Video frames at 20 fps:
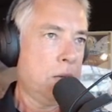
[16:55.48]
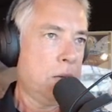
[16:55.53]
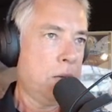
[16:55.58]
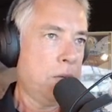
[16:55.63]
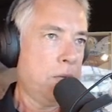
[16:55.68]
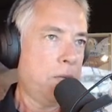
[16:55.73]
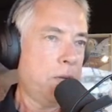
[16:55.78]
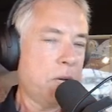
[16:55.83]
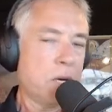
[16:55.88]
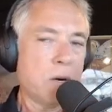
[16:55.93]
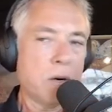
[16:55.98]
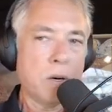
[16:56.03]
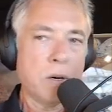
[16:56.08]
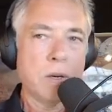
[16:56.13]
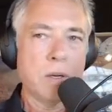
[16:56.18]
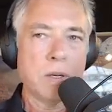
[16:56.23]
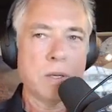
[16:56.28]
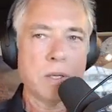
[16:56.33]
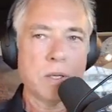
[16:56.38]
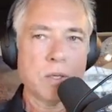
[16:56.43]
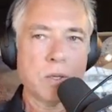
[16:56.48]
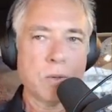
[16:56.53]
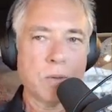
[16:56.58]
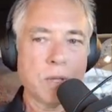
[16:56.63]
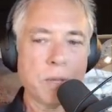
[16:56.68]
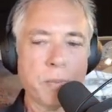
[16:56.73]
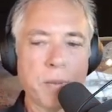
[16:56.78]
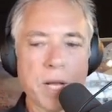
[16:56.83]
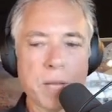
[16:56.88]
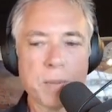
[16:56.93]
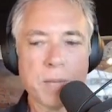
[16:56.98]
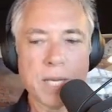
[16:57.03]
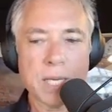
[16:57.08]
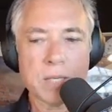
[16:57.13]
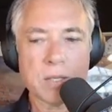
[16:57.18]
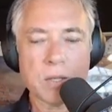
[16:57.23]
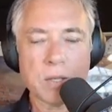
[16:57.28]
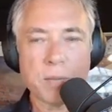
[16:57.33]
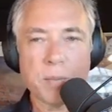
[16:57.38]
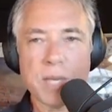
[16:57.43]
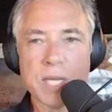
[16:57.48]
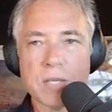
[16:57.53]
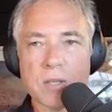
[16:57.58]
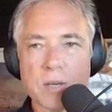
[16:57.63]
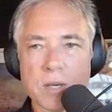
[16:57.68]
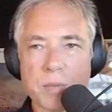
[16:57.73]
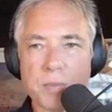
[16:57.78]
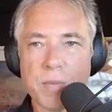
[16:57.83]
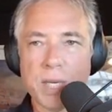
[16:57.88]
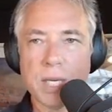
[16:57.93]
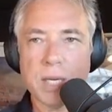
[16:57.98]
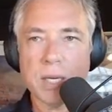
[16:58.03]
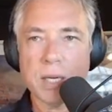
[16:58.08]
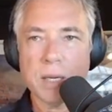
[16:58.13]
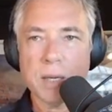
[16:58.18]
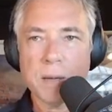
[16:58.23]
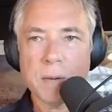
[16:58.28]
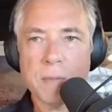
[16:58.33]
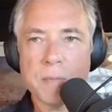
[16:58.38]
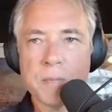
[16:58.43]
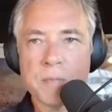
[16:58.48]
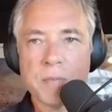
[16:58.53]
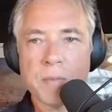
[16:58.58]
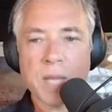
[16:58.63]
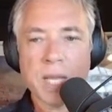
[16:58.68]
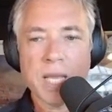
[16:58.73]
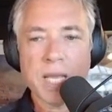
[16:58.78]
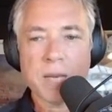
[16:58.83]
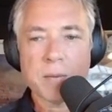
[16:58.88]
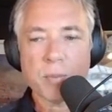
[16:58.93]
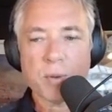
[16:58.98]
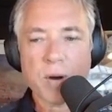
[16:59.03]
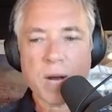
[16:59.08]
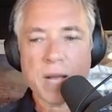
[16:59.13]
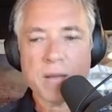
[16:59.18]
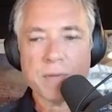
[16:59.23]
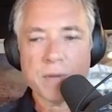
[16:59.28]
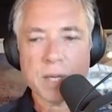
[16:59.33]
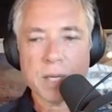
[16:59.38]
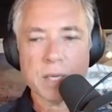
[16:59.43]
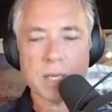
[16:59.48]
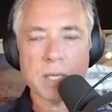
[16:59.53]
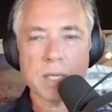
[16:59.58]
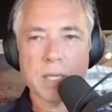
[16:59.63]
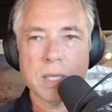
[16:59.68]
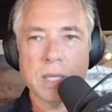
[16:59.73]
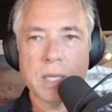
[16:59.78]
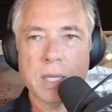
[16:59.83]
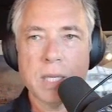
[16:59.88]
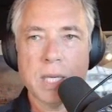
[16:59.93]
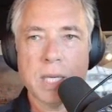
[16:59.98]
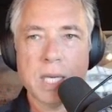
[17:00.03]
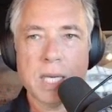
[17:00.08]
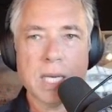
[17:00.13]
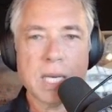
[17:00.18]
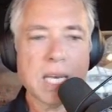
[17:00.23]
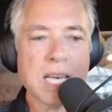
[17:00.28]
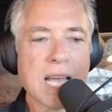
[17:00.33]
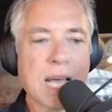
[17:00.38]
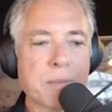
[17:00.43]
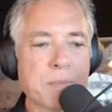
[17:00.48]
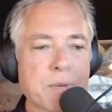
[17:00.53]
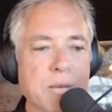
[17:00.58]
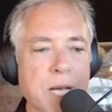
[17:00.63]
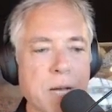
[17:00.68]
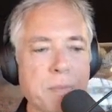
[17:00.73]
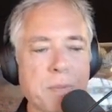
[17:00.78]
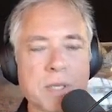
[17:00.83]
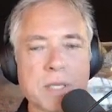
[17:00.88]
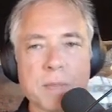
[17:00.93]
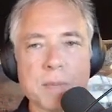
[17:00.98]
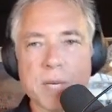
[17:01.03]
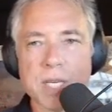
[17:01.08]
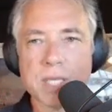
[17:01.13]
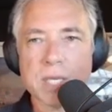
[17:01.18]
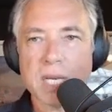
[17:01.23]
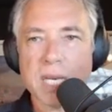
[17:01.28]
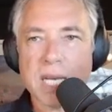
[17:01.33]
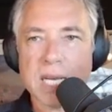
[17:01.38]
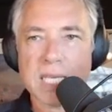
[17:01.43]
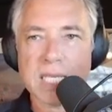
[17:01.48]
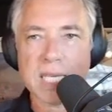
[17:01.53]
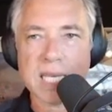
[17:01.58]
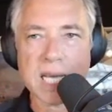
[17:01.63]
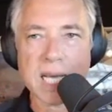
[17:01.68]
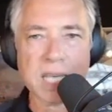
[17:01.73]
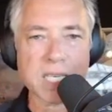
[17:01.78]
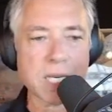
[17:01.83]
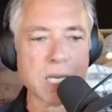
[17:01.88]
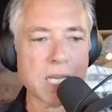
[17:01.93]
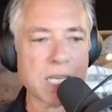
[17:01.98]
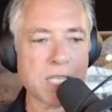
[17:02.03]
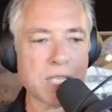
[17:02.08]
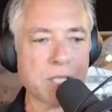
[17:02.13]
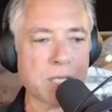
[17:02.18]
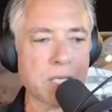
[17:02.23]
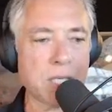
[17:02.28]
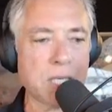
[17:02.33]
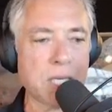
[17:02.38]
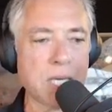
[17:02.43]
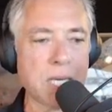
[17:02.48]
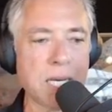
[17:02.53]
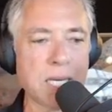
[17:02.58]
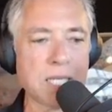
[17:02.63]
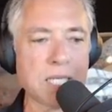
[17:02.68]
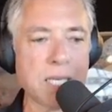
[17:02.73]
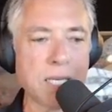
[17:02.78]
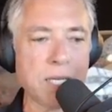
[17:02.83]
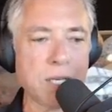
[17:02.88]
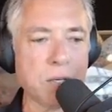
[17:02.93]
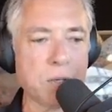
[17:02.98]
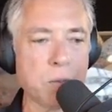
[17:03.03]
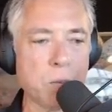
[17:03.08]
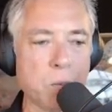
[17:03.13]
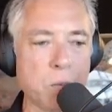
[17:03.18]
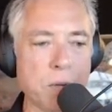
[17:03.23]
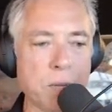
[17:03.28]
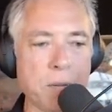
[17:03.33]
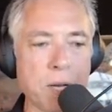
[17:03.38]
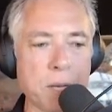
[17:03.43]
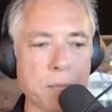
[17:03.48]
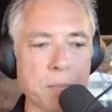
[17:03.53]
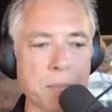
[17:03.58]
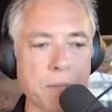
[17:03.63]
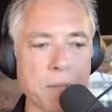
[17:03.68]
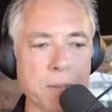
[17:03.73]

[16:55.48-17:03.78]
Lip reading: figure to the public, to the mainstream media in private. He lapped up as much Nazi adulation as he could whip up.